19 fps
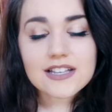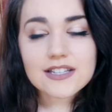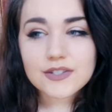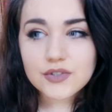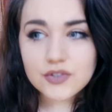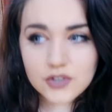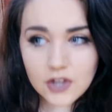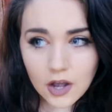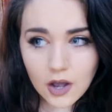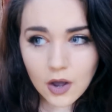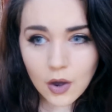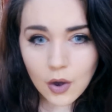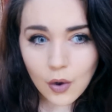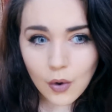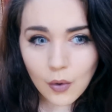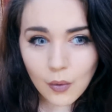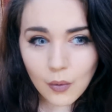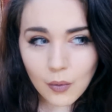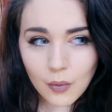
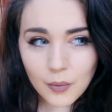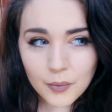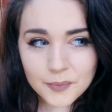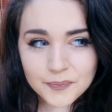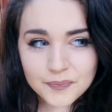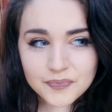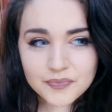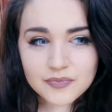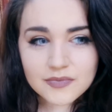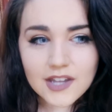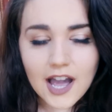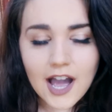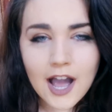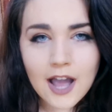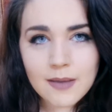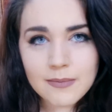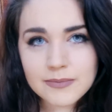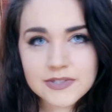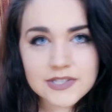So
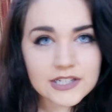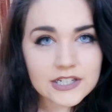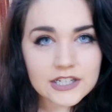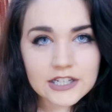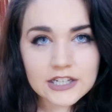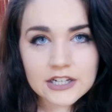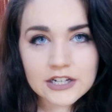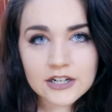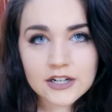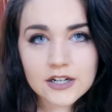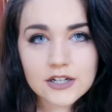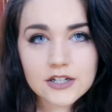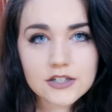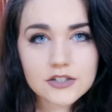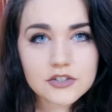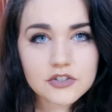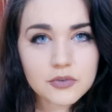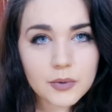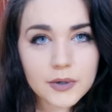I'm sitting
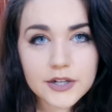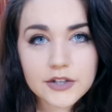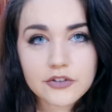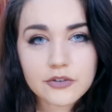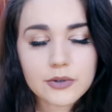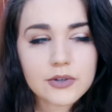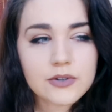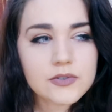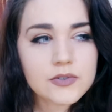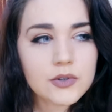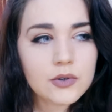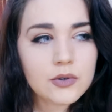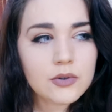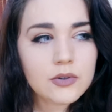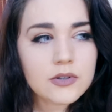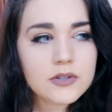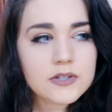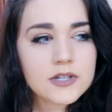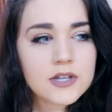here, 22 years
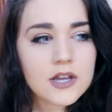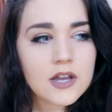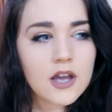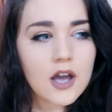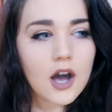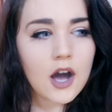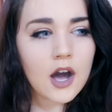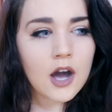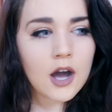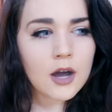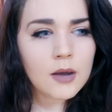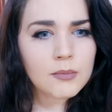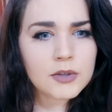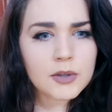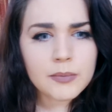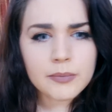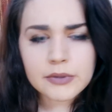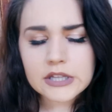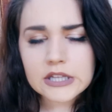old,
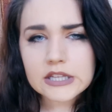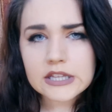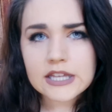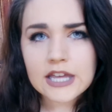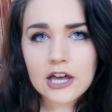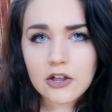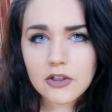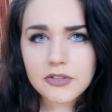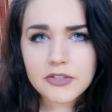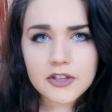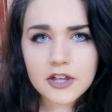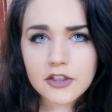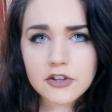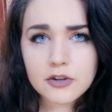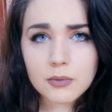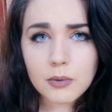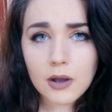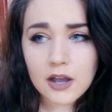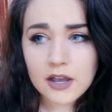completely healthy
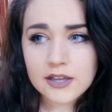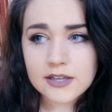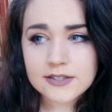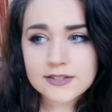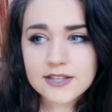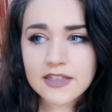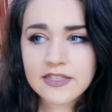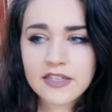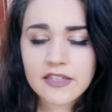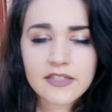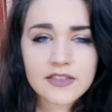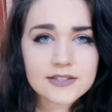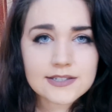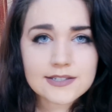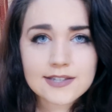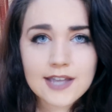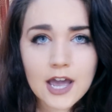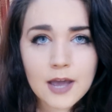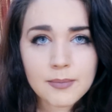otherwise, and then this
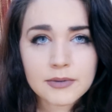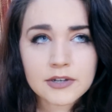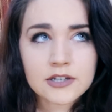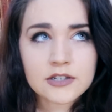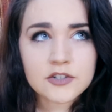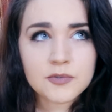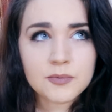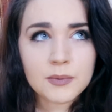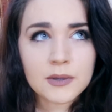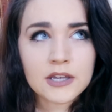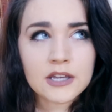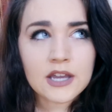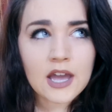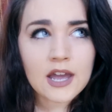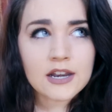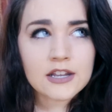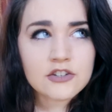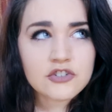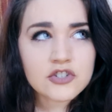is happening to me,
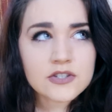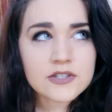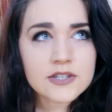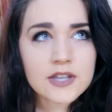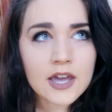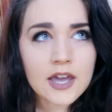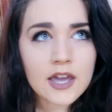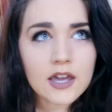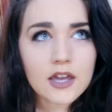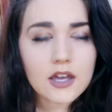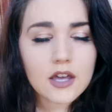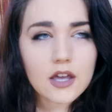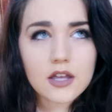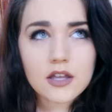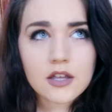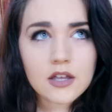and it's just like,